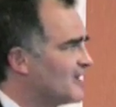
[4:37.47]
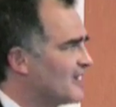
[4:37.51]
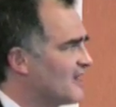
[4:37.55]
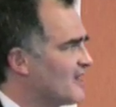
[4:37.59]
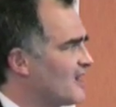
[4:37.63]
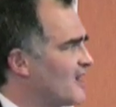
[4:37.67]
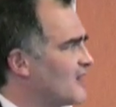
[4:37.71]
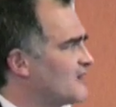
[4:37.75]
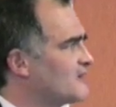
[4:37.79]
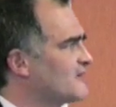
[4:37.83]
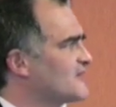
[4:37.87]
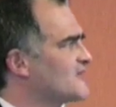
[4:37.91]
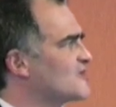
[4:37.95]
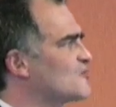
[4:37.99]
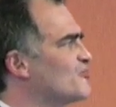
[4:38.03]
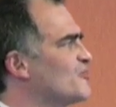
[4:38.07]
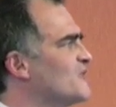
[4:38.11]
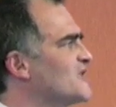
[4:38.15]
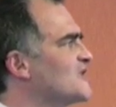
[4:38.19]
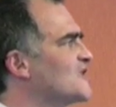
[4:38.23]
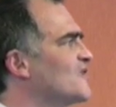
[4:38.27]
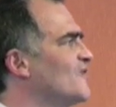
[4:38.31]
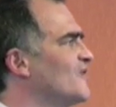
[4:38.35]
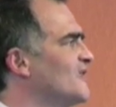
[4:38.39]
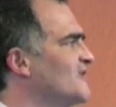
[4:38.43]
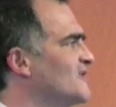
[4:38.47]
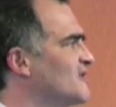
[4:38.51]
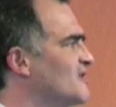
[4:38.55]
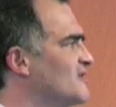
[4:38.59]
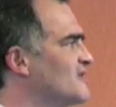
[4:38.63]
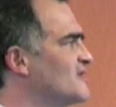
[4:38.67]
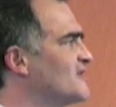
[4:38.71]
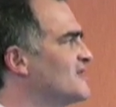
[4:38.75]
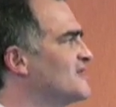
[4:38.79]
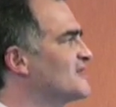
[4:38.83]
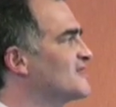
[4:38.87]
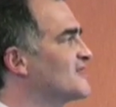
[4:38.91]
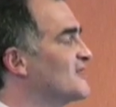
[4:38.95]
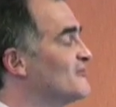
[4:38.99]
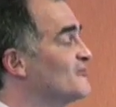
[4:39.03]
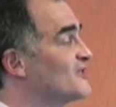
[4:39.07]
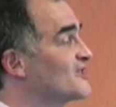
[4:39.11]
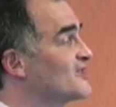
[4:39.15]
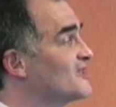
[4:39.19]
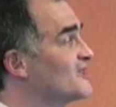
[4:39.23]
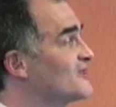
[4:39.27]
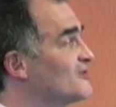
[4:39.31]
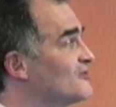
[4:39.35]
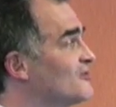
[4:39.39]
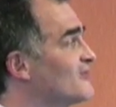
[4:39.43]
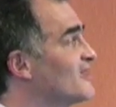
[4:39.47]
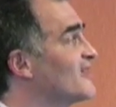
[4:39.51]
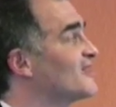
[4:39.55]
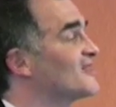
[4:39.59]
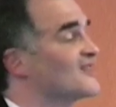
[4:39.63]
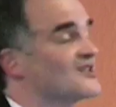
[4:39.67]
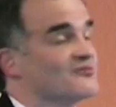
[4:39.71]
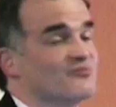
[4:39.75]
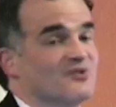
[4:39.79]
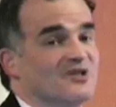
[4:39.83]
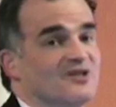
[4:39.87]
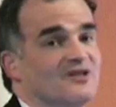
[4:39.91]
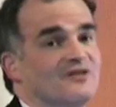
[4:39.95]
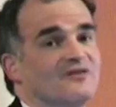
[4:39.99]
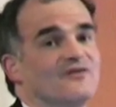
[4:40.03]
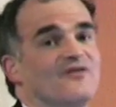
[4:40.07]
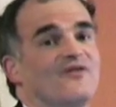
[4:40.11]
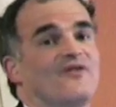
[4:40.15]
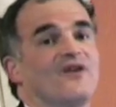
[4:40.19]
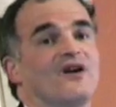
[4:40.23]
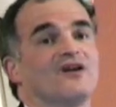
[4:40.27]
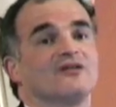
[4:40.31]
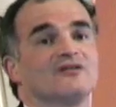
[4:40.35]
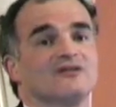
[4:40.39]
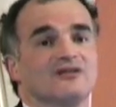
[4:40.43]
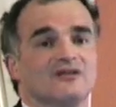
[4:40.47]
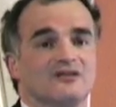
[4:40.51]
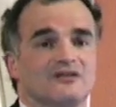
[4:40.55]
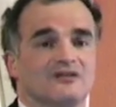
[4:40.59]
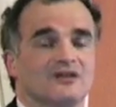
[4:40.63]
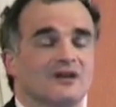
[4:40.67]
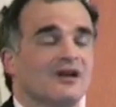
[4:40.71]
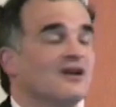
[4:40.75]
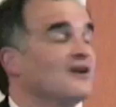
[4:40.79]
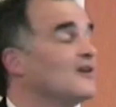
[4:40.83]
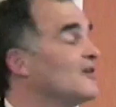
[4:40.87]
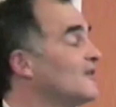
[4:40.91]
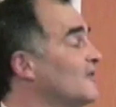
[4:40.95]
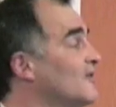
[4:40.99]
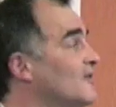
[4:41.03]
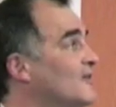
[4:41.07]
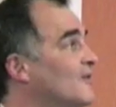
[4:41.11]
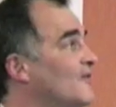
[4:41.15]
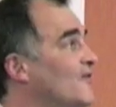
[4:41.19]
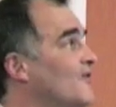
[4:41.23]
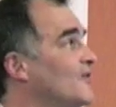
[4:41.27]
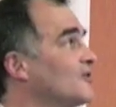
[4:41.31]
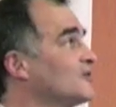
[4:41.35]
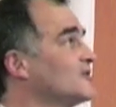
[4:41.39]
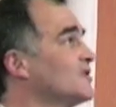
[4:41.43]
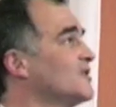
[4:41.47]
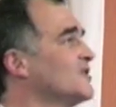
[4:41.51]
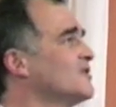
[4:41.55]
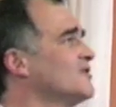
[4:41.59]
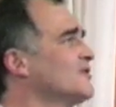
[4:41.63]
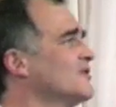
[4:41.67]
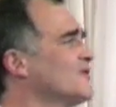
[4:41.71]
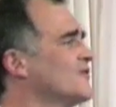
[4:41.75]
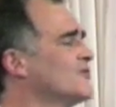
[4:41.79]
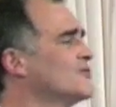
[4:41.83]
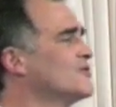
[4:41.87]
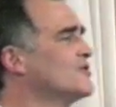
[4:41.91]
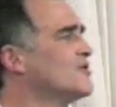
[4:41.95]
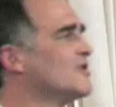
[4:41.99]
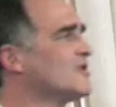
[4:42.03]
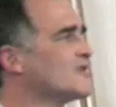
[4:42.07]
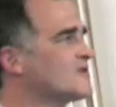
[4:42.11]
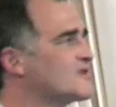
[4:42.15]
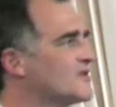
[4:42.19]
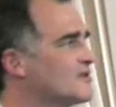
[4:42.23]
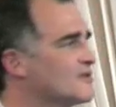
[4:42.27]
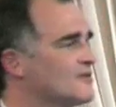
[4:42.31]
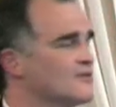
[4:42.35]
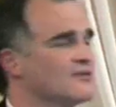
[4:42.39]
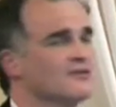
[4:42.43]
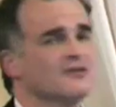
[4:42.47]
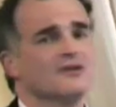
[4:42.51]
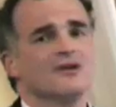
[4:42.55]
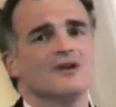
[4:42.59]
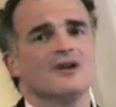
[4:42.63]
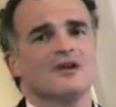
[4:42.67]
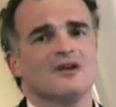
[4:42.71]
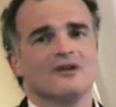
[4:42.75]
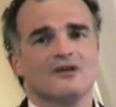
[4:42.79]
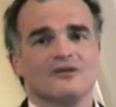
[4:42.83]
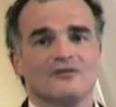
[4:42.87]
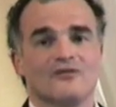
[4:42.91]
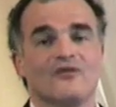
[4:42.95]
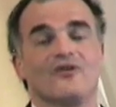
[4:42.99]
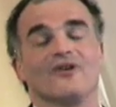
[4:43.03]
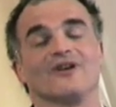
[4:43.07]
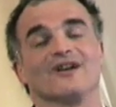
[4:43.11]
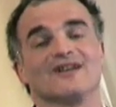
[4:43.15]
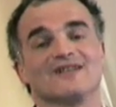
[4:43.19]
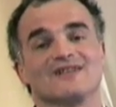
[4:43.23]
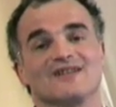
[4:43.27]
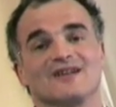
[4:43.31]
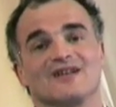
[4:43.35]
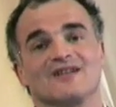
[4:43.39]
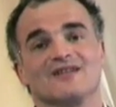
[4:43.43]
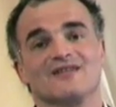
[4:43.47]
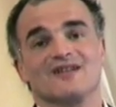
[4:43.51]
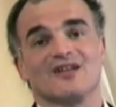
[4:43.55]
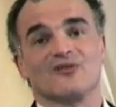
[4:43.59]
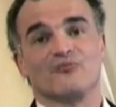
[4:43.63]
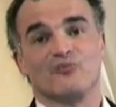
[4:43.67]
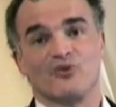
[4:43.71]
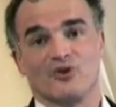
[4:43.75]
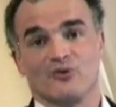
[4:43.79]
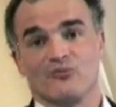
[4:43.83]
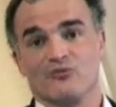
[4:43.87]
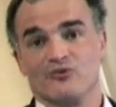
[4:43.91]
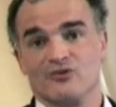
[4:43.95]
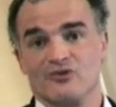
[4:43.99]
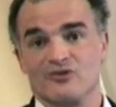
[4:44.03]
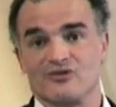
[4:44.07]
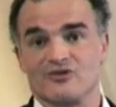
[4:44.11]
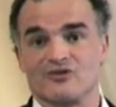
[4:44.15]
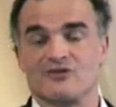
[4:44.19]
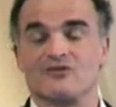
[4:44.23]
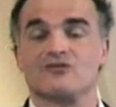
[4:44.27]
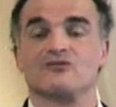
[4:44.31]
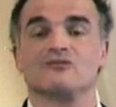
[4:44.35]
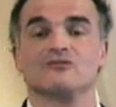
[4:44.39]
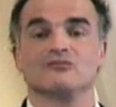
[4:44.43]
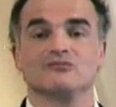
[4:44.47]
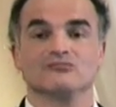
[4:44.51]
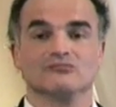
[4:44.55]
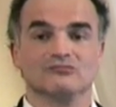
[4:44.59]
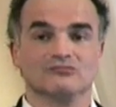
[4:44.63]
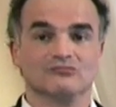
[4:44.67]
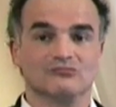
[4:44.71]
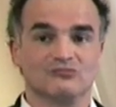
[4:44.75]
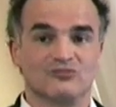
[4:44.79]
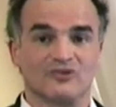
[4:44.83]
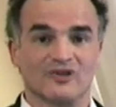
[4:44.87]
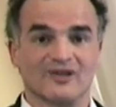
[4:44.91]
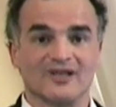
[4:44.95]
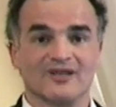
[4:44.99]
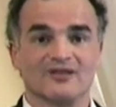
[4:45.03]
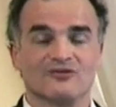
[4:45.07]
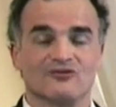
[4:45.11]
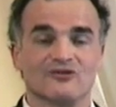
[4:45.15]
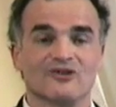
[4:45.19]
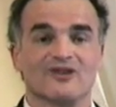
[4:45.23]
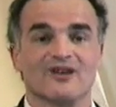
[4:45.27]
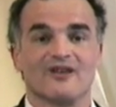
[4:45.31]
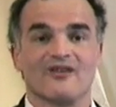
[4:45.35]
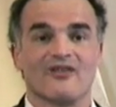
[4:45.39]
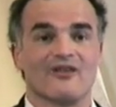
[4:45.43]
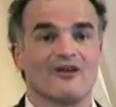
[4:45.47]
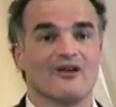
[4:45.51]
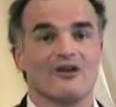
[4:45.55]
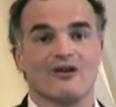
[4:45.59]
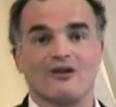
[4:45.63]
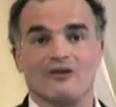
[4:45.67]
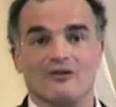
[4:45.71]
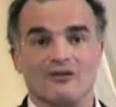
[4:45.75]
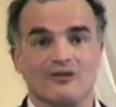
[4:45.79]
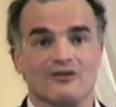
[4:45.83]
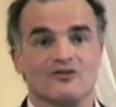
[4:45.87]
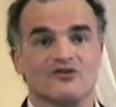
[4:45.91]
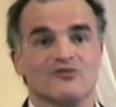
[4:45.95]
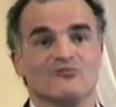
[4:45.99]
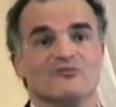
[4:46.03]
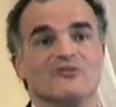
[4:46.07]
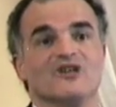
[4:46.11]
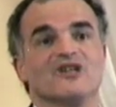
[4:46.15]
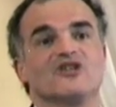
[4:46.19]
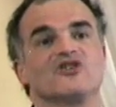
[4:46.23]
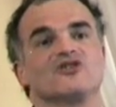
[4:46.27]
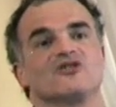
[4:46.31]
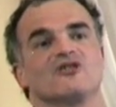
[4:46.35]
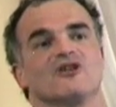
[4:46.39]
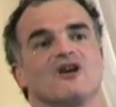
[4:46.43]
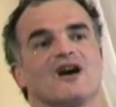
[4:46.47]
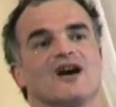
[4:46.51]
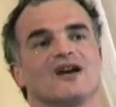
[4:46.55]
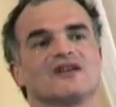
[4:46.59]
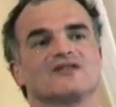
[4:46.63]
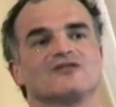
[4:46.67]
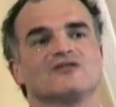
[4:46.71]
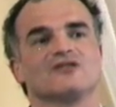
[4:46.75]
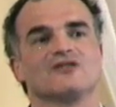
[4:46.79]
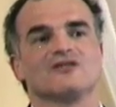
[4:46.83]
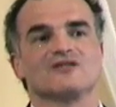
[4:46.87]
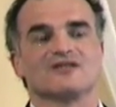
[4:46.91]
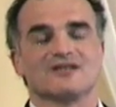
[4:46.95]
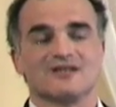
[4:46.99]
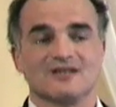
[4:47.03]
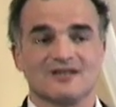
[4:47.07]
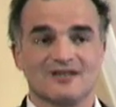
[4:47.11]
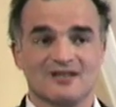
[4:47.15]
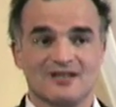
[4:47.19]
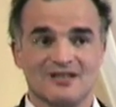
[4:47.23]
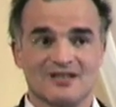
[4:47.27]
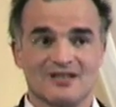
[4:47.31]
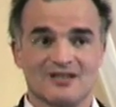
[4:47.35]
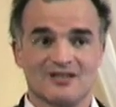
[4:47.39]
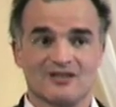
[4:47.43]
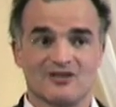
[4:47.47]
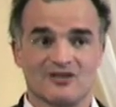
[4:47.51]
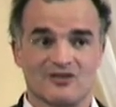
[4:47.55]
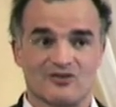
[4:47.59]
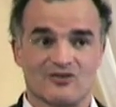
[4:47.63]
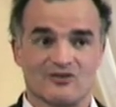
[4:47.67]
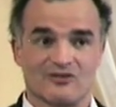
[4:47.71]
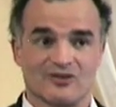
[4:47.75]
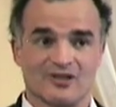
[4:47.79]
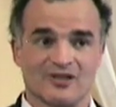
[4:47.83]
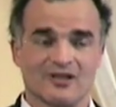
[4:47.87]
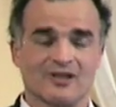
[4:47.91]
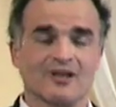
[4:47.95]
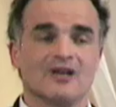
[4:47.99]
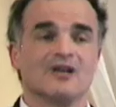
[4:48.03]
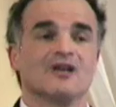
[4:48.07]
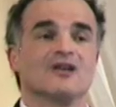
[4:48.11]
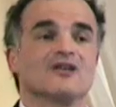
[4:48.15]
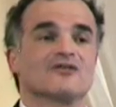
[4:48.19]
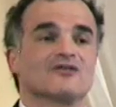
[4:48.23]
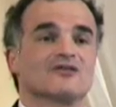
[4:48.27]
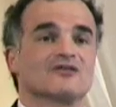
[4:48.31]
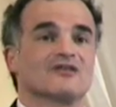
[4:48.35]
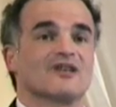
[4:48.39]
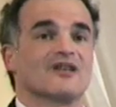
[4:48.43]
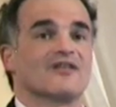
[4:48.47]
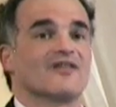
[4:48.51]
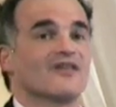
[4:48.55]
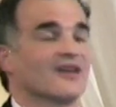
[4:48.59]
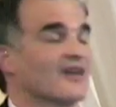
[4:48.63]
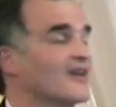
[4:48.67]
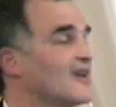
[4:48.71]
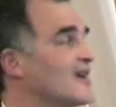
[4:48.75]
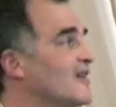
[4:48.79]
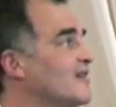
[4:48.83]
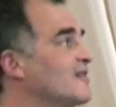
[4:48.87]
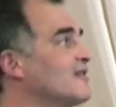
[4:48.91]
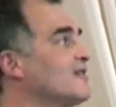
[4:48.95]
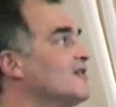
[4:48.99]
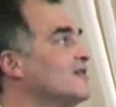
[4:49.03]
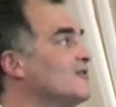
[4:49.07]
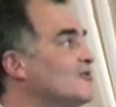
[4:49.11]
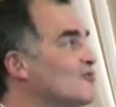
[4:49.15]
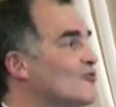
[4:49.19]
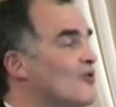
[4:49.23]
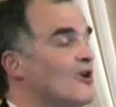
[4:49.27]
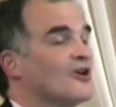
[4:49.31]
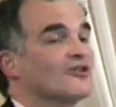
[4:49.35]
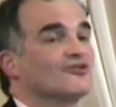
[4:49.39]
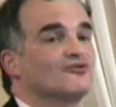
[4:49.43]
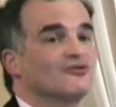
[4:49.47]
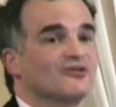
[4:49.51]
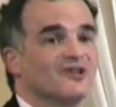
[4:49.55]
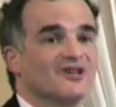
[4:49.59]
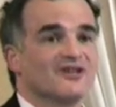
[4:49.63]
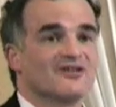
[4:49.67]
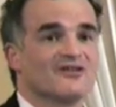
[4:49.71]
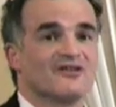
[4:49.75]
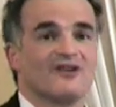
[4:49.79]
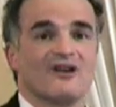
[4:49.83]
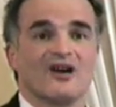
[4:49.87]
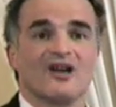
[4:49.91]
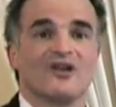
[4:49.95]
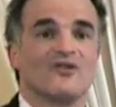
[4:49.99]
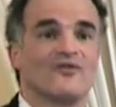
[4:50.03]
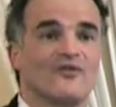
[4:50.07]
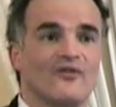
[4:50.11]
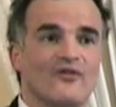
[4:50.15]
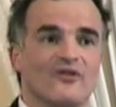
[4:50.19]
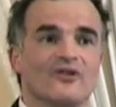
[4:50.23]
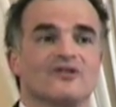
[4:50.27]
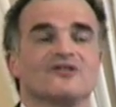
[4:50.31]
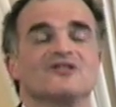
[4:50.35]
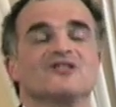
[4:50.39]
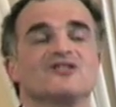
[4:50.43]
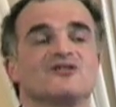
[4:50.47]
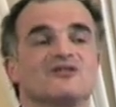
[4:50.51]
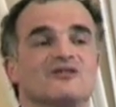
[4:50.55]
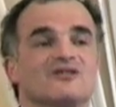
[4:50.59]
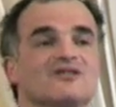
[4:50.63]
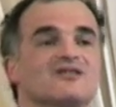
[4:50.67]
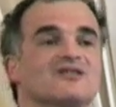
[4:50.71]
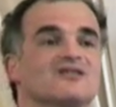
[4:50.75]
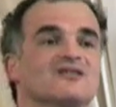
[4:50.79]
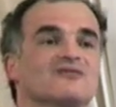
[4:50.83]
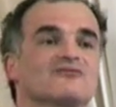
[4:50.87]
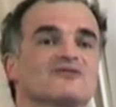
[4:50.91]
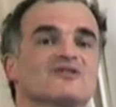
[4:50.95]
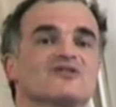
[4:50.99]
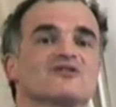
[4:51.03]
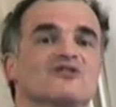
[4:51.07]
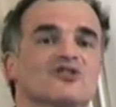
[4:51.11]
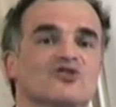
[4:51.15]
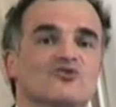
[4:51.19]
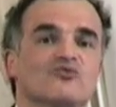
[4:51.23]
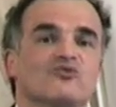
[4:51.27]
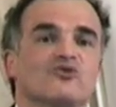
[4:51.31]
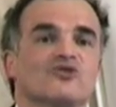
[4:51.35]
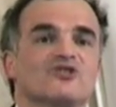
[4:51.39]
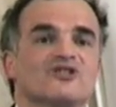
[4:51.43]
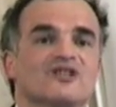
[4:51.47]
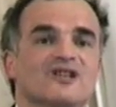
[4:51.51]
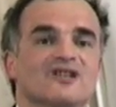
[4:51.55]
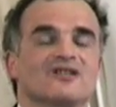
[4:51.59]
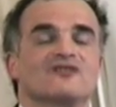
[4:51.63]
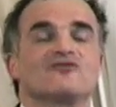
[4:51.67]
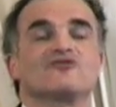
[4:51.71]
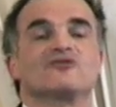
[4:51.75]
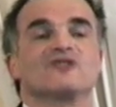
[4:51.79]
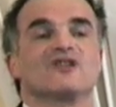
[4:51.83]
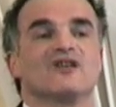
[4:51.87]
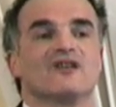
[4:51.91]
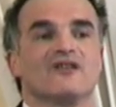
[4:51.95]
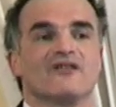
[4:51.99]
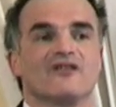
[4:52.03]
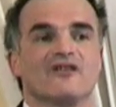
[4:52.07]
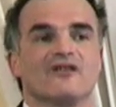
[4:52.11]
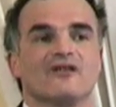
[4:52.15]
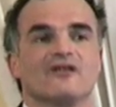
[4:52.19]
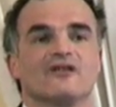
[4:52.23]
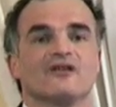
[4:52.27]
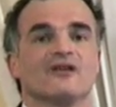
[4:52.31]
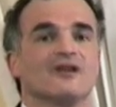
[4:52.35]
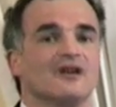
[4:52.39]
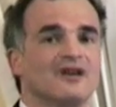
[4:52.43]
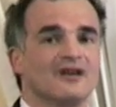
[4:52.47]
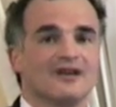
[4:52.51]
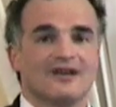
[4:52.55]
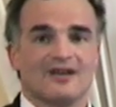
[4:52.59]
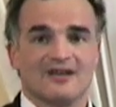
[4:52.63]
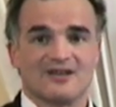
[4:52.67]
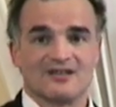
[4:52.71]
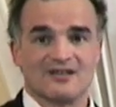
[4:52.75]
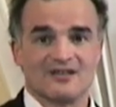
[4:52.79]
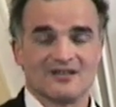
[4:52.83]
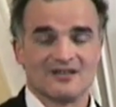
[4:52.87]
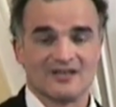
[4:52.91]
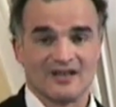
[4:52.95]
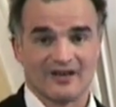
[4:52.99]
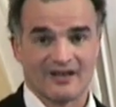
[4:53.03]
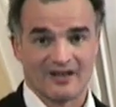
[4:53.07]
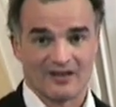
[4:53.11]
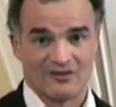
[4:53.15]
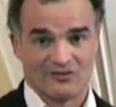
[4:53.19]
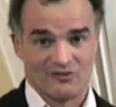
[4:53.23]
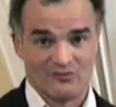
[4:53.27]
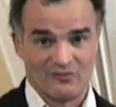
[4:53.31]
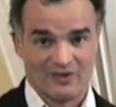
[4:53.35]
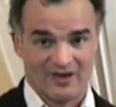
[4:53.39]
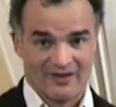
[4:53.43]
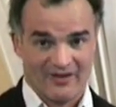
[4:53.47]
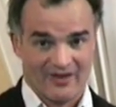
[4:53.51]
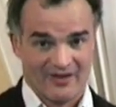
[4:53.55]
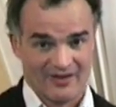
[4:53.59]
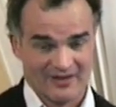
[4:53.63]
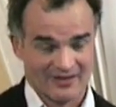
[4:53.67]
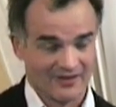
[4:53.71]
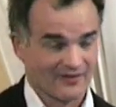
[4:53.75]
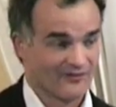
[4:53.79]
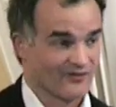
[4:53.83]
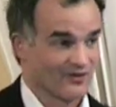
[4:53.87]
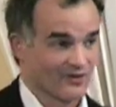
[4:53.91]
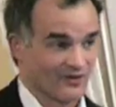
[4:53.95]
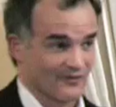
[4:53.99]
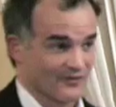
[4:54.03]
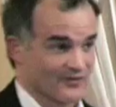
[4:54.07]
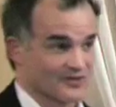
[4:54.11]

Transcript: Aerospace Vehicle System Institute, that has been founded a few years ago for exactly that purpose, to bring together all the major actors in this industry so that they can work together and fund interesting research projects together and things like that to make things evolve.